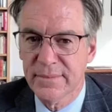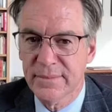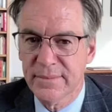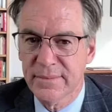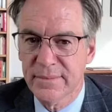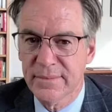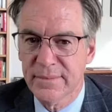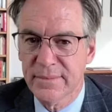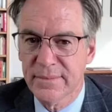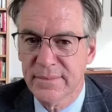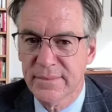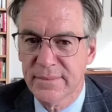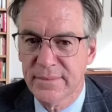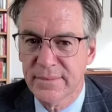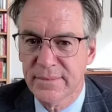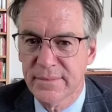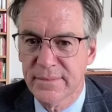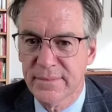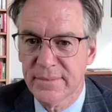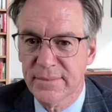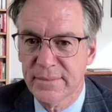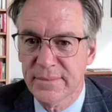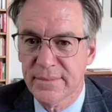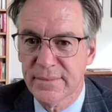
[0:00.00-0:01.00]

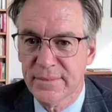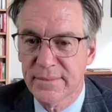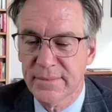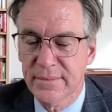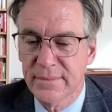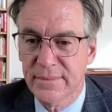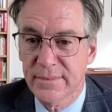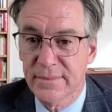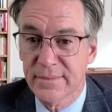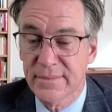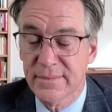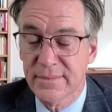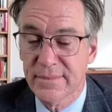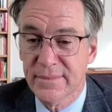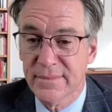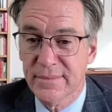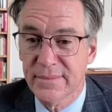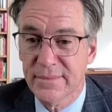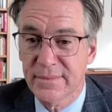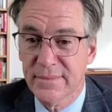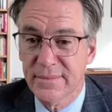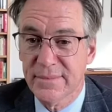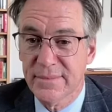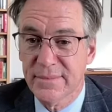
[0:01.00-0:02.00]

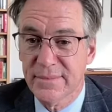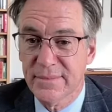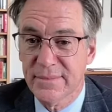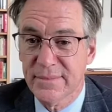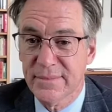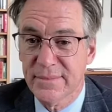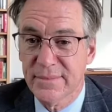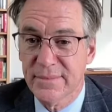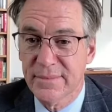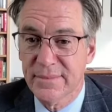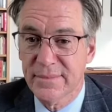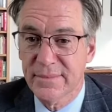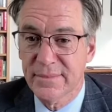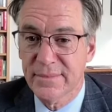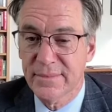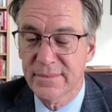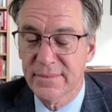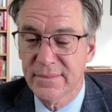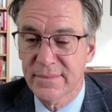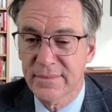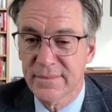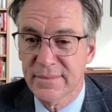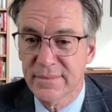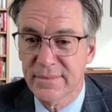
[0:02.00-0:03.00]

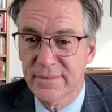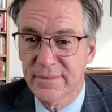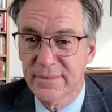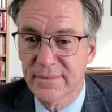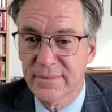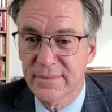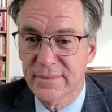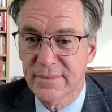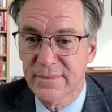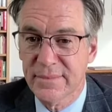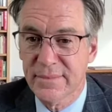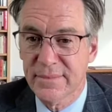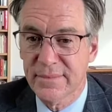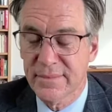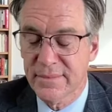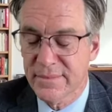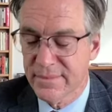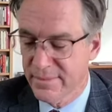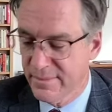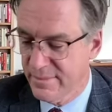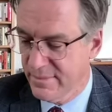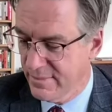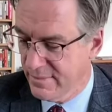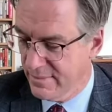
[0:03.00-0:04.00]

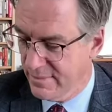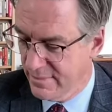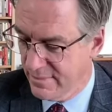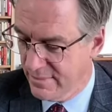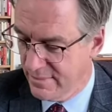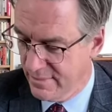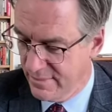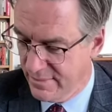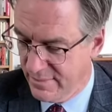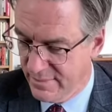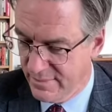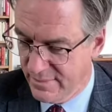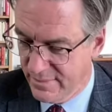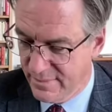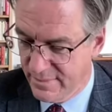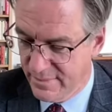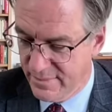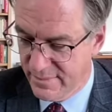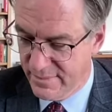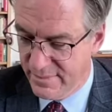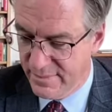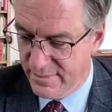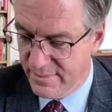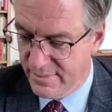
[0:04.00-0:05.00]

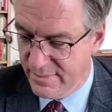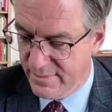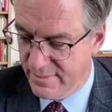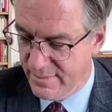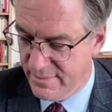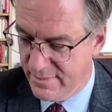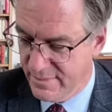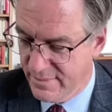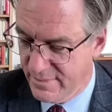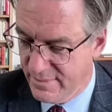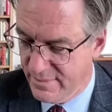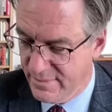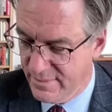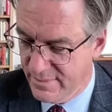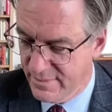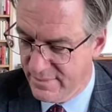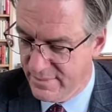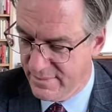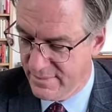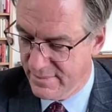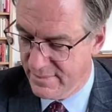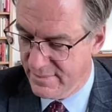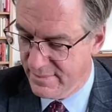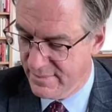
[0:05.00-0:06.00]

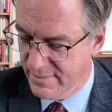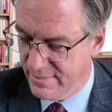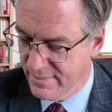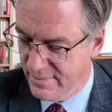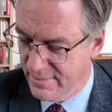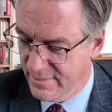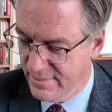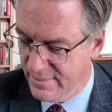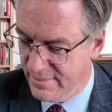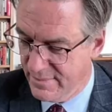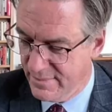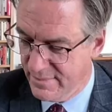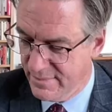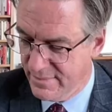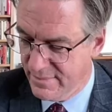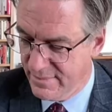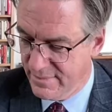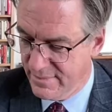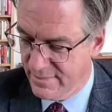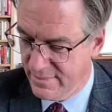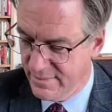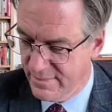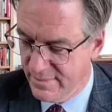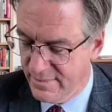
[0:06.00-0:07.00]

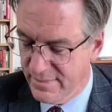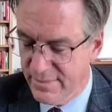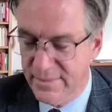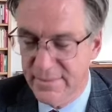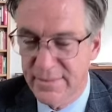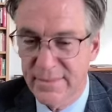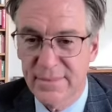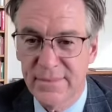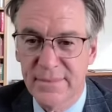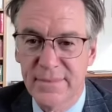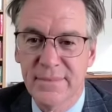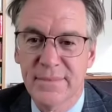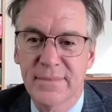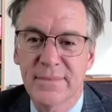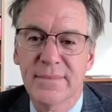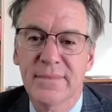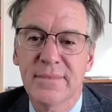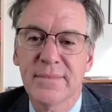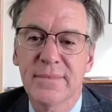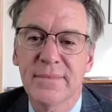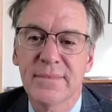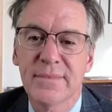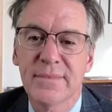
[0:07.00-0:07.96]
The person shown says nothing.